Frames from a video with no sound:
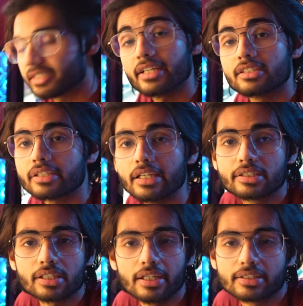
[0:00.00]
say
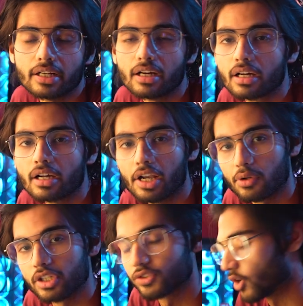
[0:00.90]
it's in a
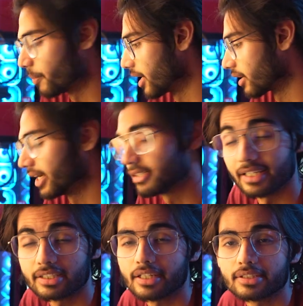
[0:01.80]
cartoonish format, right?
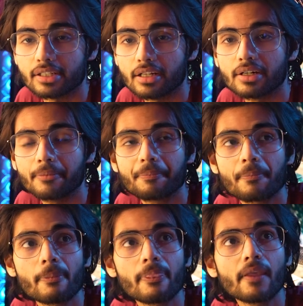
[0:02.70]
Let's say it's in a
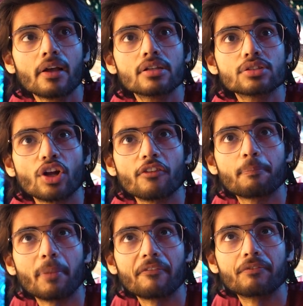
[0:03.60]
sort of
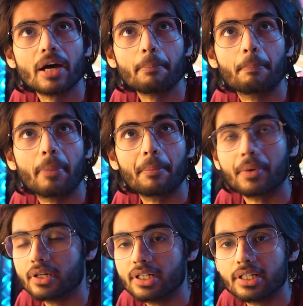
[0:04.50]
puffed up,
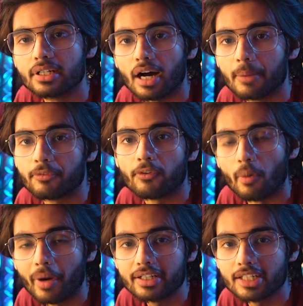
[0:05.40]
bubbled up
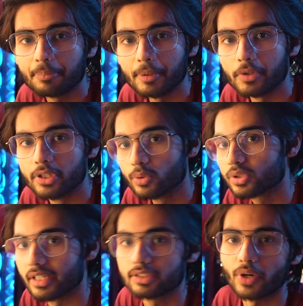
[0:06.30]
format that people use
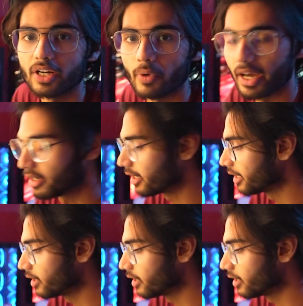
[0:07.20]
and it's quite viral right